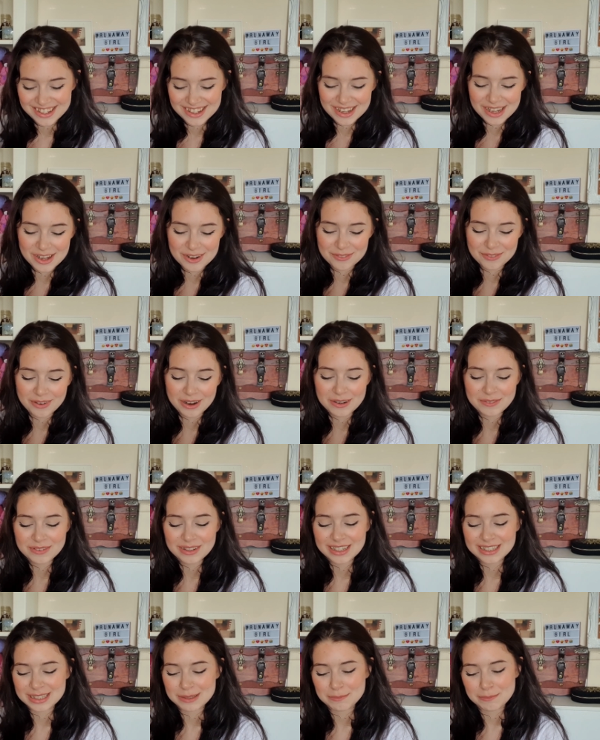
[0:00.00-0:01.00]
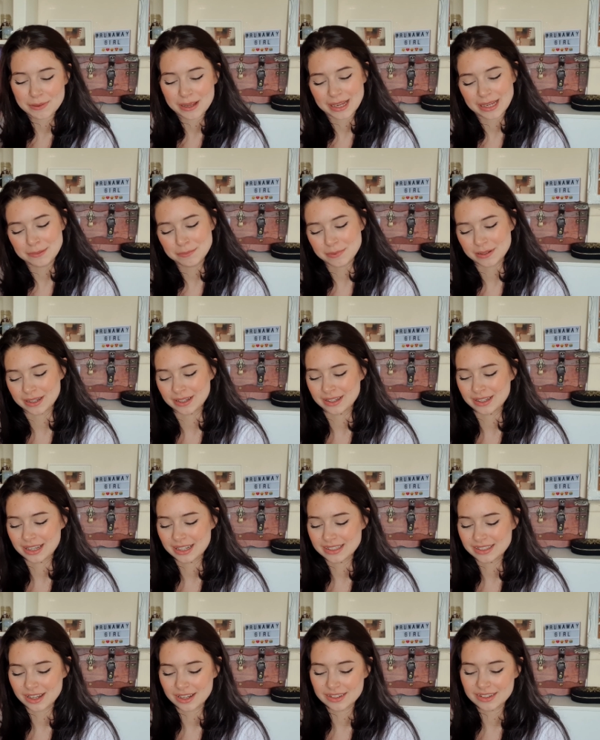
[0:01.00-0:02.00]
her arrival at the paper
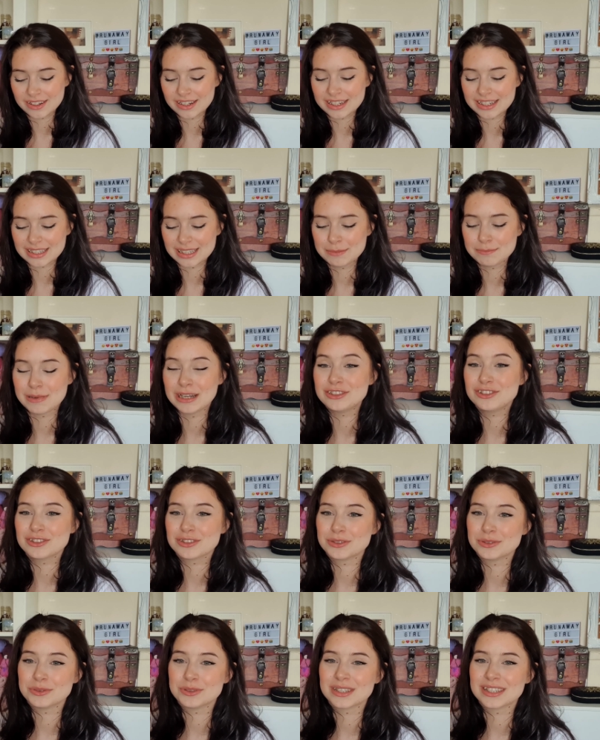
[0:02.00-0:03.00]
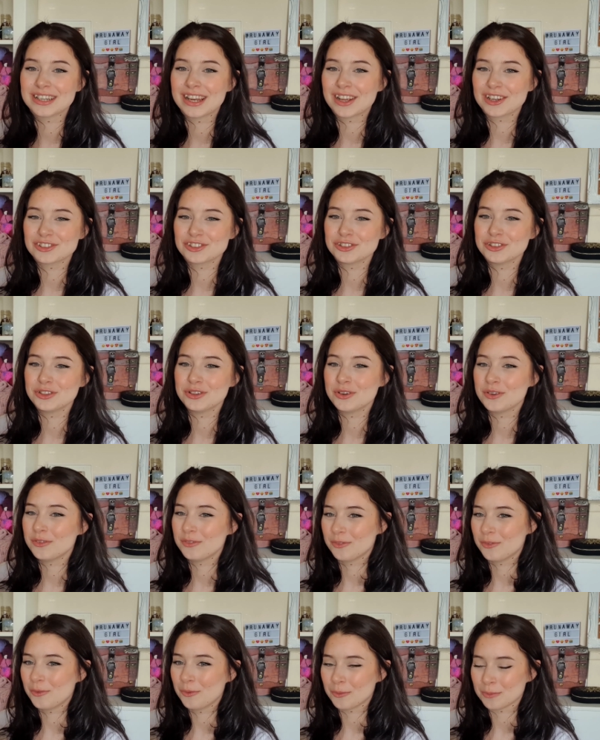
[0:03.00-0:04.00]
an unlikely magical connection
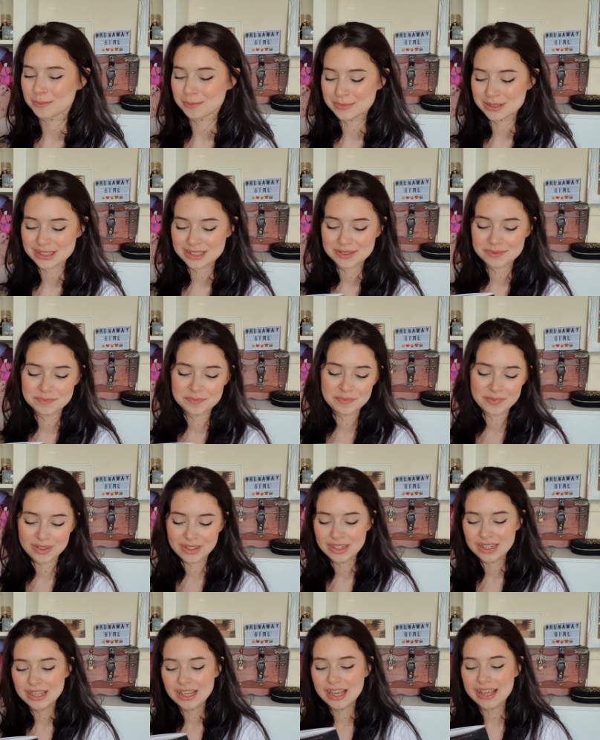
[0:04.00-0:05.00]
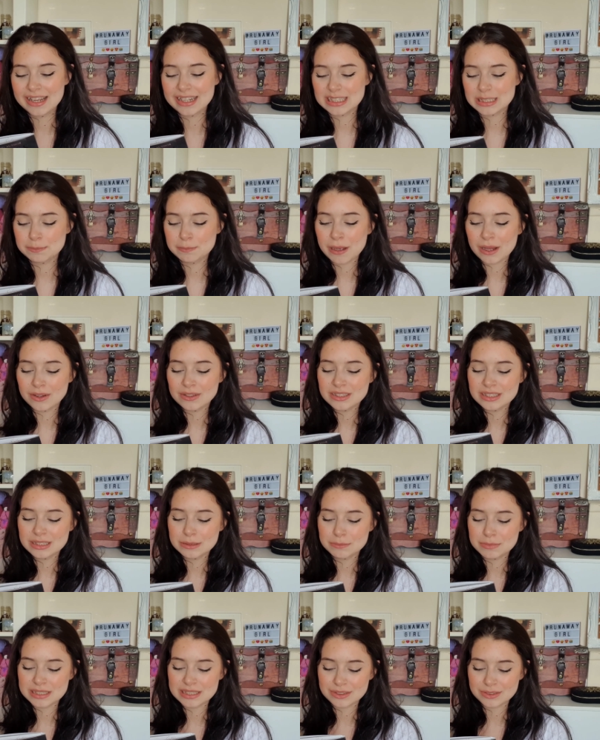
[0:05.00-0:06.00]
forms. Expelled in the
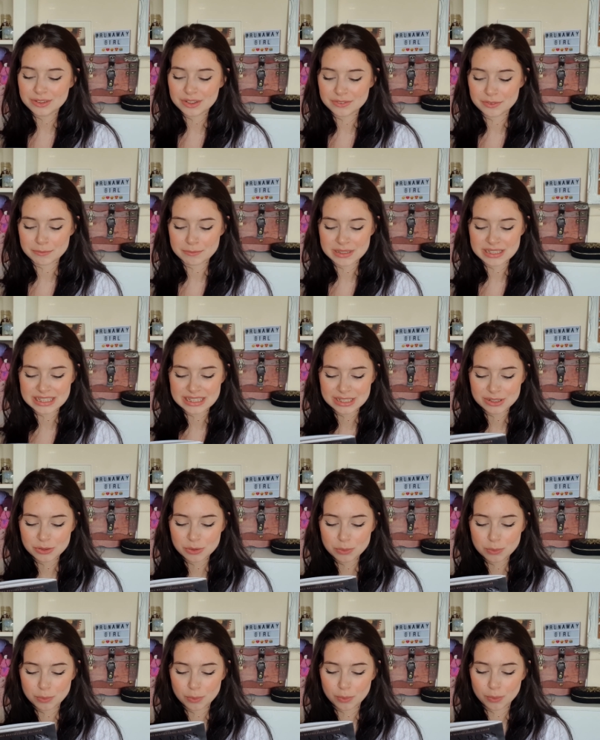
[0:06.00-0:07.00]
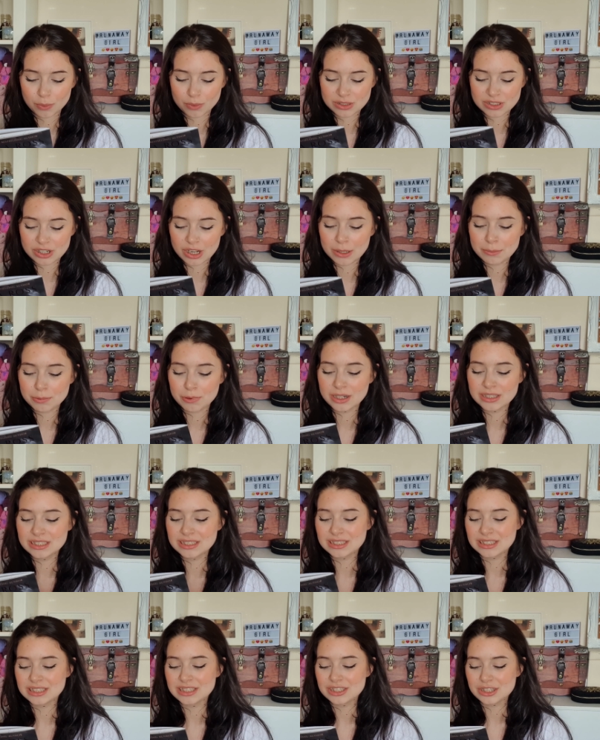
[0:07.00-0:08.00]
middle of a mystical war,
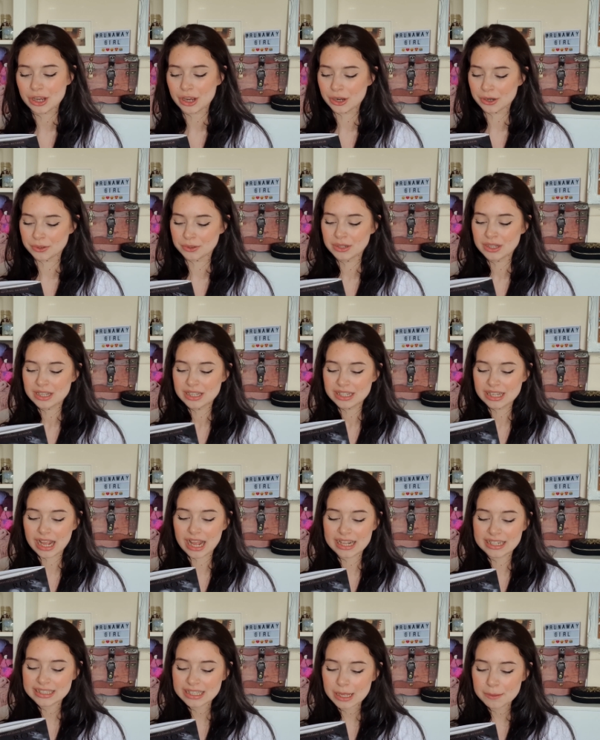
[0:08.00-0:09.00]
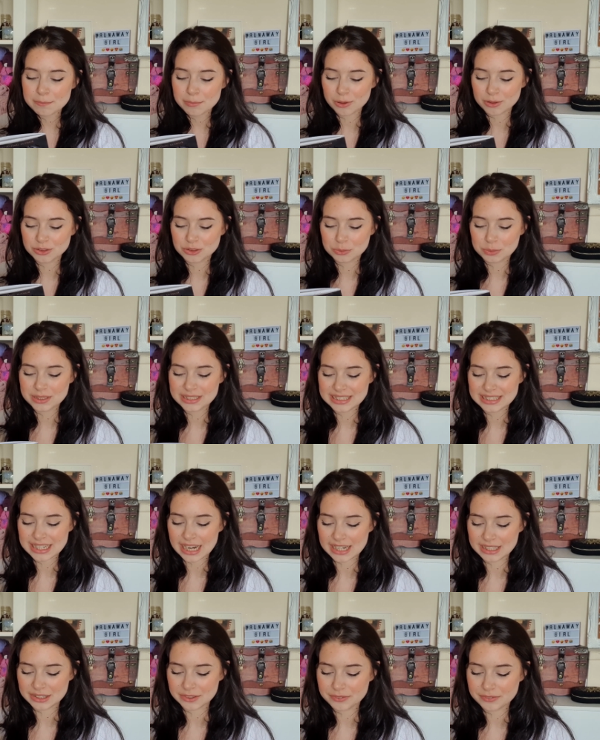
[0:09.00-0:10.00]
typewriters in tow, can their bond
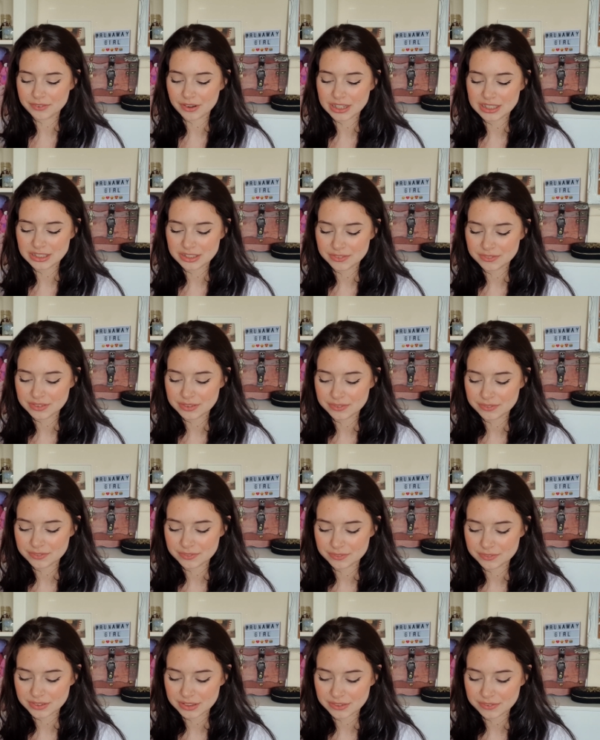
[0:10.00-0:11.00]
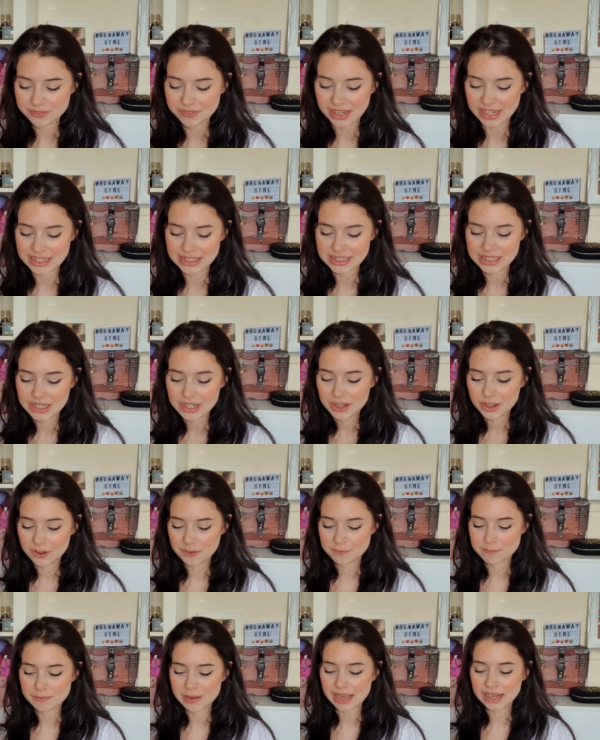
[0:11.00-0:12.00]
withstand the fight of the, the fate
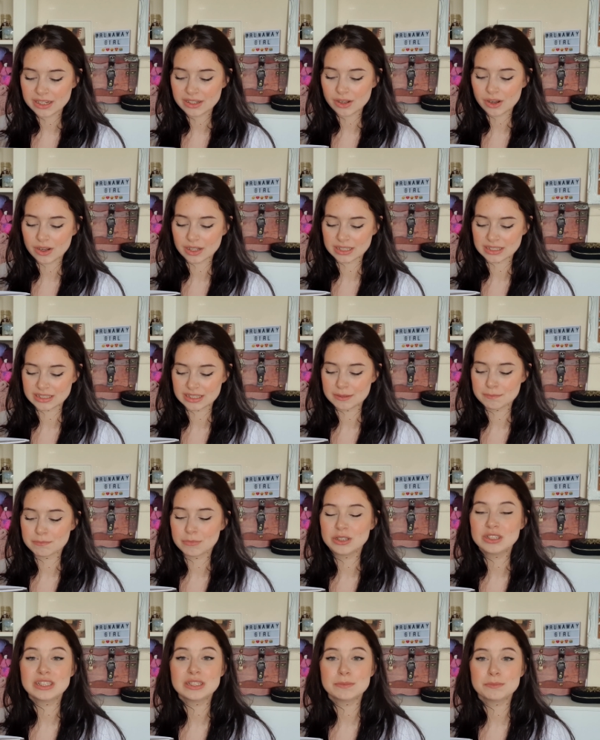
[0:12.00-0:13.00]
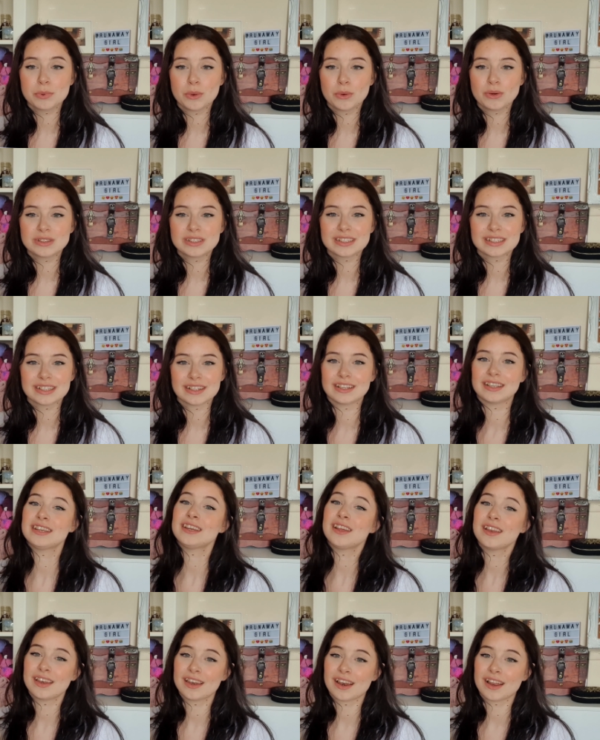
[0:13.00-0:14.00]
of mankind and most importantly,
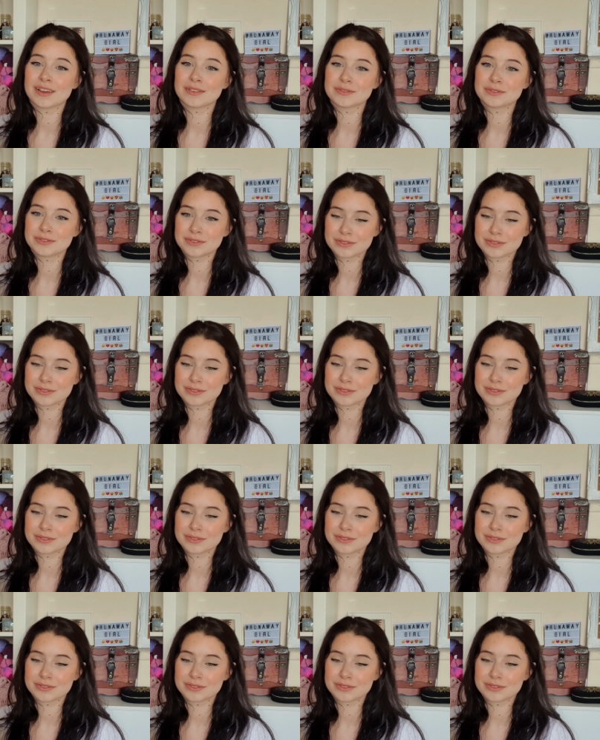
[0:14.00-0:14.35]
love?